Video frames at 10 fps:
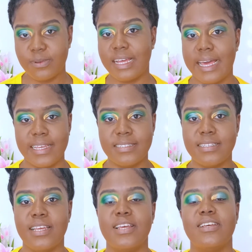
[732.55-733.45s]
guys,
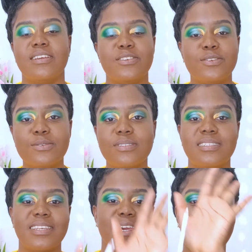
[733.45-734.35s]

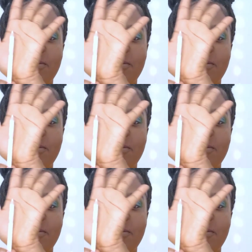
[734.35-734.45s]
use a